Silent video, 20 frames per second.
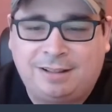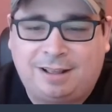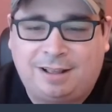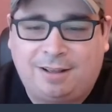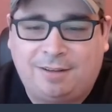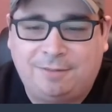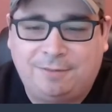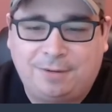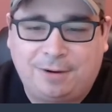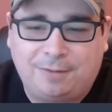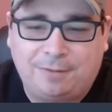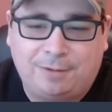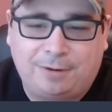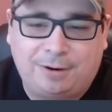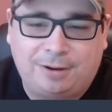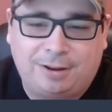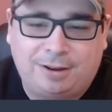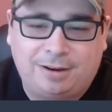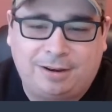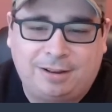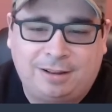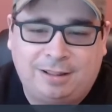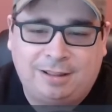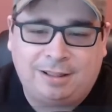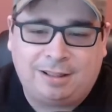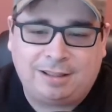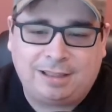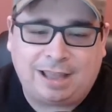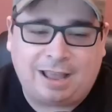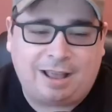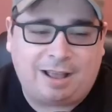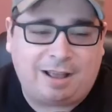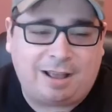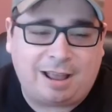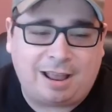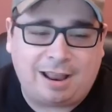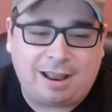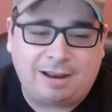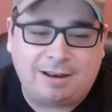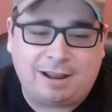Uh, very, very good. Yeah,
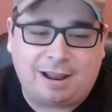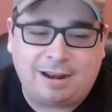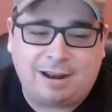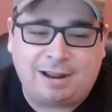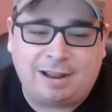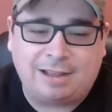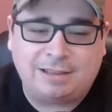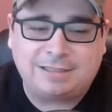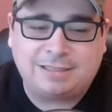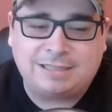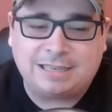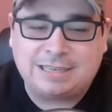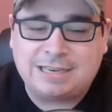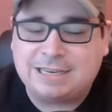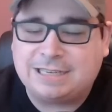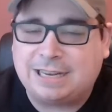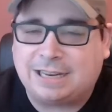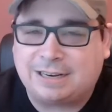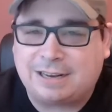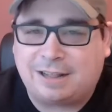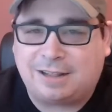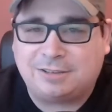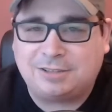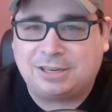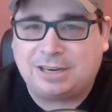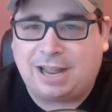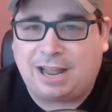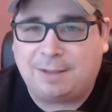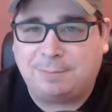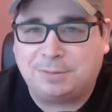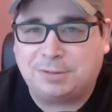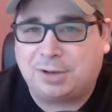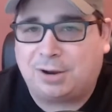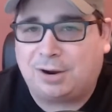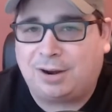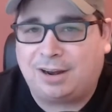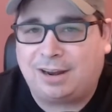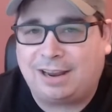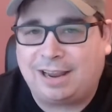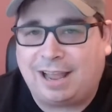and and as Disney technology, I'm
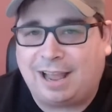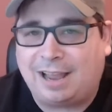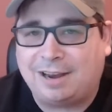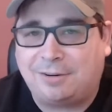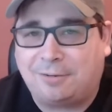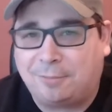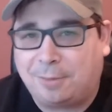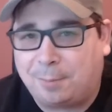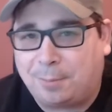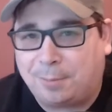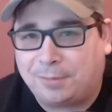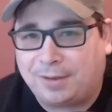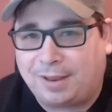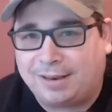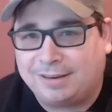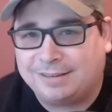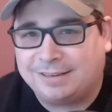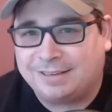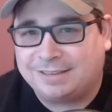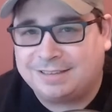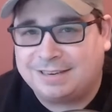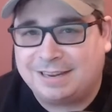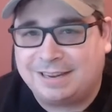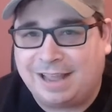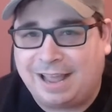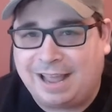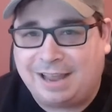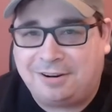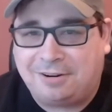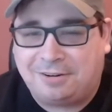sorry. Yeah, I don't represent Disney.